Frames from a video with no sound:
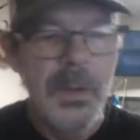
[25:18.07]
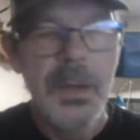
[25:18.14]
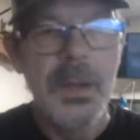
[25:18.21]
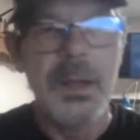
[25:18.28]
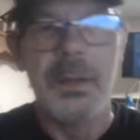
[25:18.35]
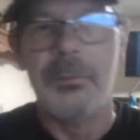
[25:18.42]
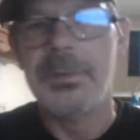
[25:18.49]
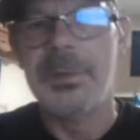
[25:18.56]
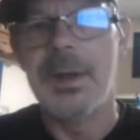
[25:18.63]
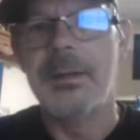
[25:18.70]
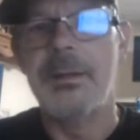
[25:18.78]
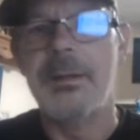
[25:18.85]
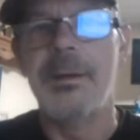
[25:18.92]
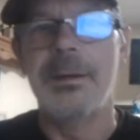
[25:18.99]
And what that
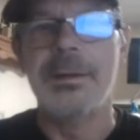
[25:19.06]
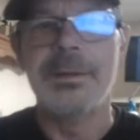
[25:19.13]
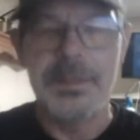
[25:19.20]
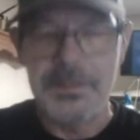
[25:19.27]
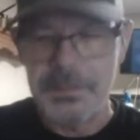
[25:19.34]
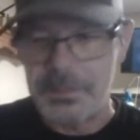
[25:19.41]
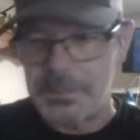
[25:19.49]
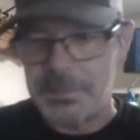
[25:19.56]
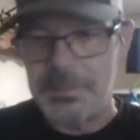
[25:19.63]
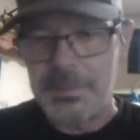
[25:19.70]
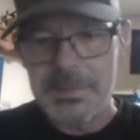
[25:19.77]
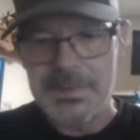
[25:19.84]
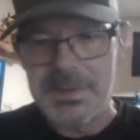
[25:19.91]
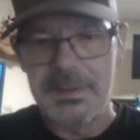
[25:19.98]
does
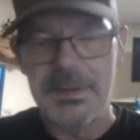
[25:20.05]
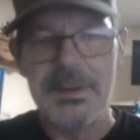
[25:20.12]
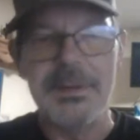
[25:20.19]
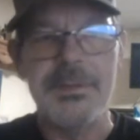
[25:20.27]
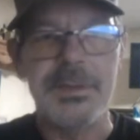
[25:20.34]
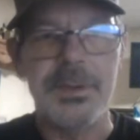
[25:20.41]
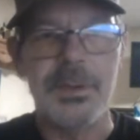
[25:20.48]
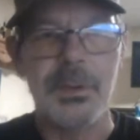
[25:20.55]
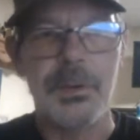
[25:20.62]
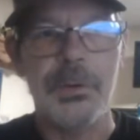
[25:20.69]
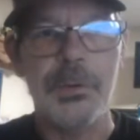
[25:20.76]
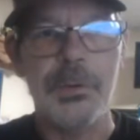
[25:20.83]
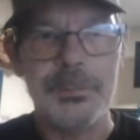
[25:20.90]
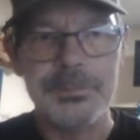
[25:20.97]
is it leaves glue
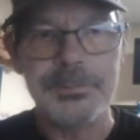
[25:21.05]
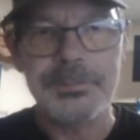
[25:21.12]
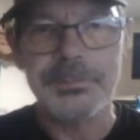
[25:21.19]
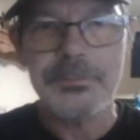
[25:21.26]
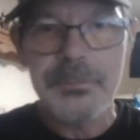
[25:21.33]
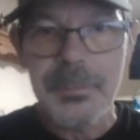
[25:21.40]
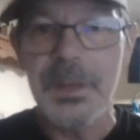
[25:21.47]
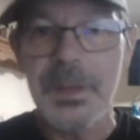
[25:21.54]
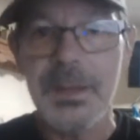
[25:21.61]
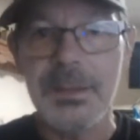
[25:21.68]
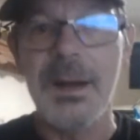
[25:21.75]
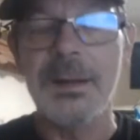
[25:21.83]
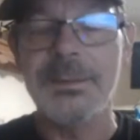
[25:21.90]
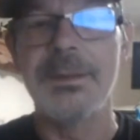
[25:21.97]

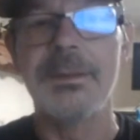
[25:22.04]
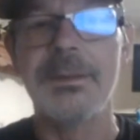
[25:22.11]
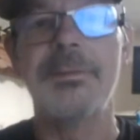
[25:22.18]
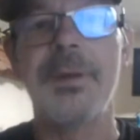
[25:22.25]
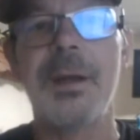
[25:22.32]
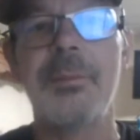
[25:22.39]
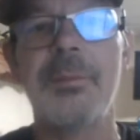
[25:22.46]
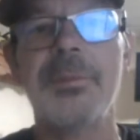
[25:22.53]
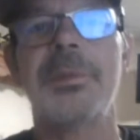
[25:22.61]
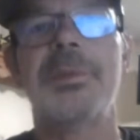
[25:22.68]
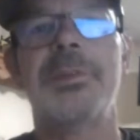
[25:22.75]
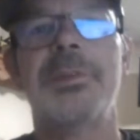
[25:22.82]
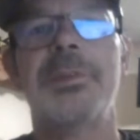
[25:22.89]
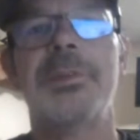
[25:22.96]
locked into the fibers
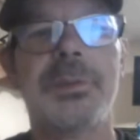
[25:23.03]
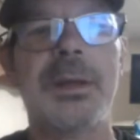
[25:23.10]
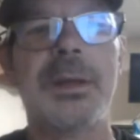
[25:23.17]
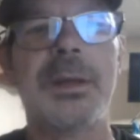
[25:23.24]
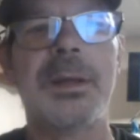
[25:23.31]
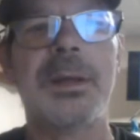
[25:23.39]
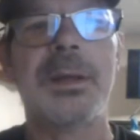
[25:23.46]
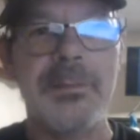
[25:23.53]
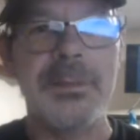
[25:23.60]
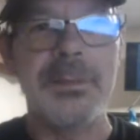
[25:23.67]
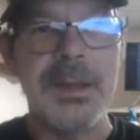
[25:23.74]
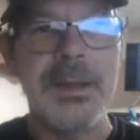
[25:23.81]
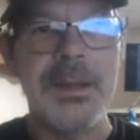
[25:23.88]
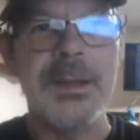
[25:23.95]
of the shirt that have
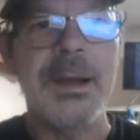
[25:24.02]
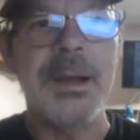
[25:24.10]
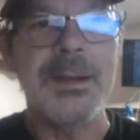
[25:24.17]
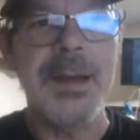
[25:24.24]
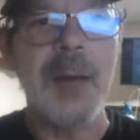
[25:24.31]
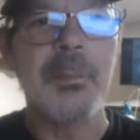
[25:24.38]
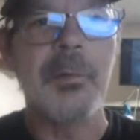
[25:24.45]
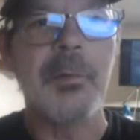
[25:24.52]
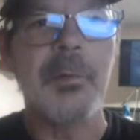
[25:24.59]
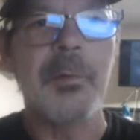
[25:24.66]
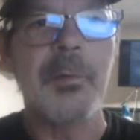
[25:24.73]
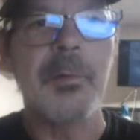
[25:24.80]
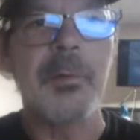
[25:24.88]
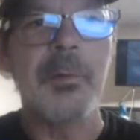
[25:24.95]
the ink on top of
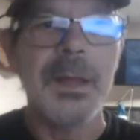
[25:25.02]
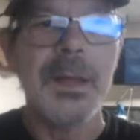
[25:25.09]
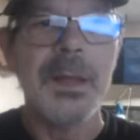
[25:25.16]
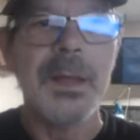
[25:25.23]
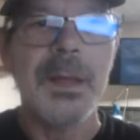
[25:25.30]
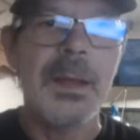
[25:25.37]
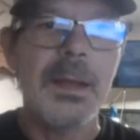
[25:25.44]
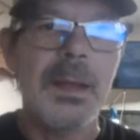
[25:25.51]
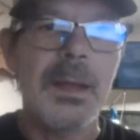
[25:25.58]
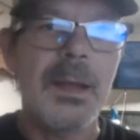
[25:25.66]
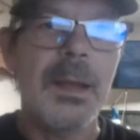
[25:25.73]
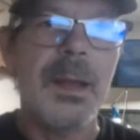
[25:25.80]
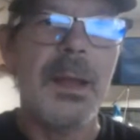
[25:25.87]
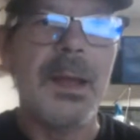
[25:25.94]
them.
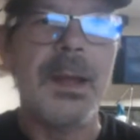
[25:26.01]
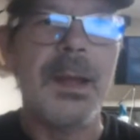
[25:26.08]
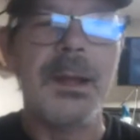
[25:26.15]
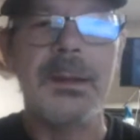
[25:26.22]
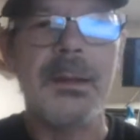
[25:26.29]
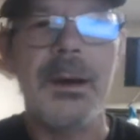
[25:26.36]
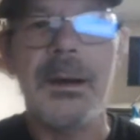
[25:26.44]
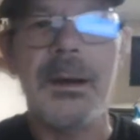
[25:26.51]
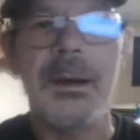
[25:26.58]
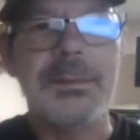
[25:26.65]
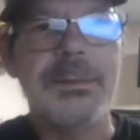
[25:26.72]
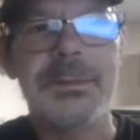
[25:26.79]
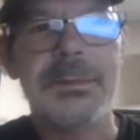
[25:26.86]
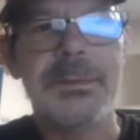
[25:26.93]
And
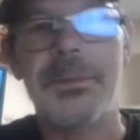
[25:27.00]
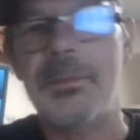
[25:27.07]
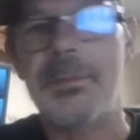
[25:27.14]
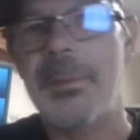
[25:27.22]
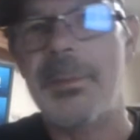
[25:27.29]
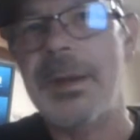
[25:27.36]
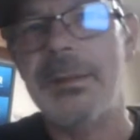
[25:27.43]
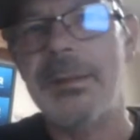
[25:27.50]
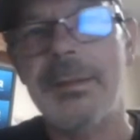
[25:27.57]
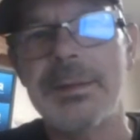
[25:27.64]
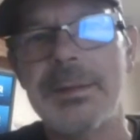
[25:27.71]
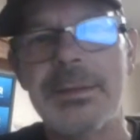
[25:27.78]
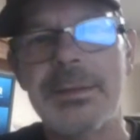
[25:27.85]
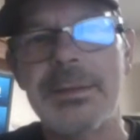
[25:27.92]
for me, that's
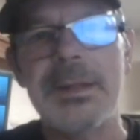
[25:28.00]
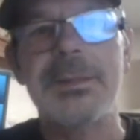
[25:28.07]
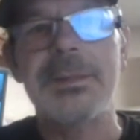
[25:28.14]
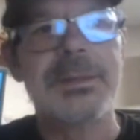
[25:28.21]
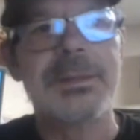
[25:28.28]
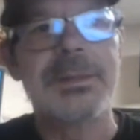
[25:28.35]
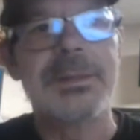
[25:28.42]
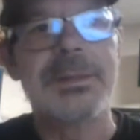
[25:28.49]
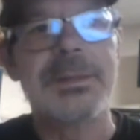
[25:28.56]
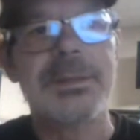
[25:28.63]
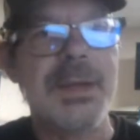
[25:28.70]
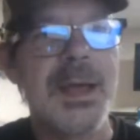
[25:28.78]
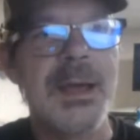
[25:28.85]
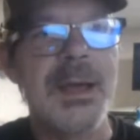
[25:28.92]
just a
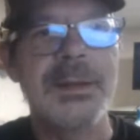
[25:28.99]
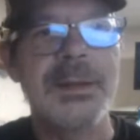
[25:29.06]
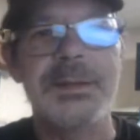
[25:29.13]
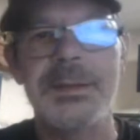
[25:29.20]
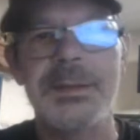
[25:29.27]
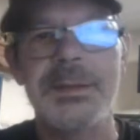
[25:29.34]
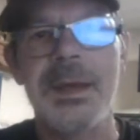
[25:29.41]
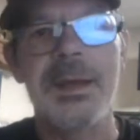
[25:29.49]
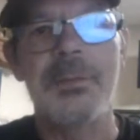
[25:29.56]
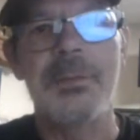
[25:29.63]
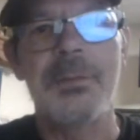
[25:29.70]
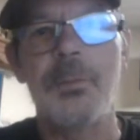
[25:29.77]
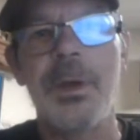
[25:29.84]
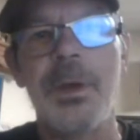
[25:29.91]
sad way of
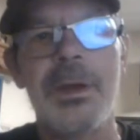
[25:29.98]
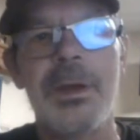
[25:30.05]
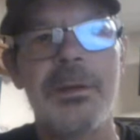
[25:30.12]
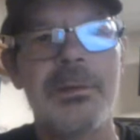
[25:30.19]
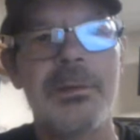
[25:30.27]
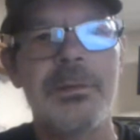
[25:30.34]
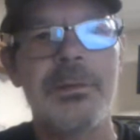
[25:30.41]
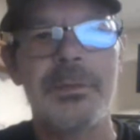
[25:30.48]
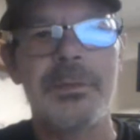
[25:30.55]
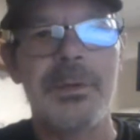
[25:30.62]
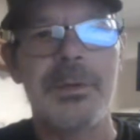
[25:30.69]
printing shirts.